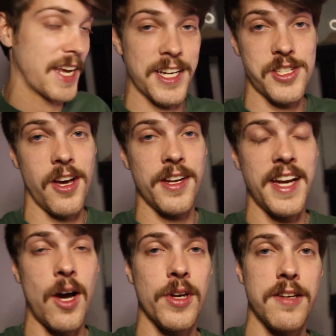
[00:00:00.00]
tank's done
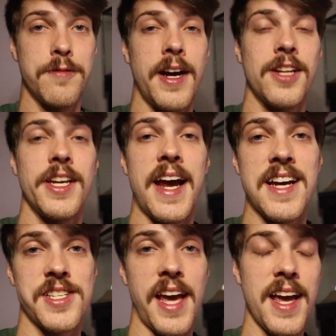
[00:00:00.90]
and now we can finally
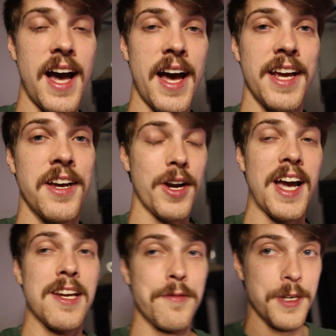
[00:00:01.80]
ask AI what
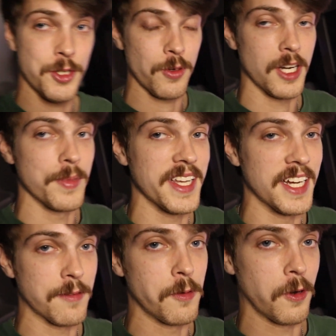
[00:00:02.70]
kind of fish we're going to be
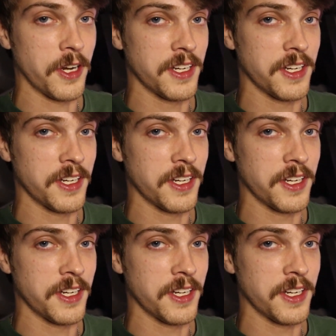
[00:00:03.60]
getting for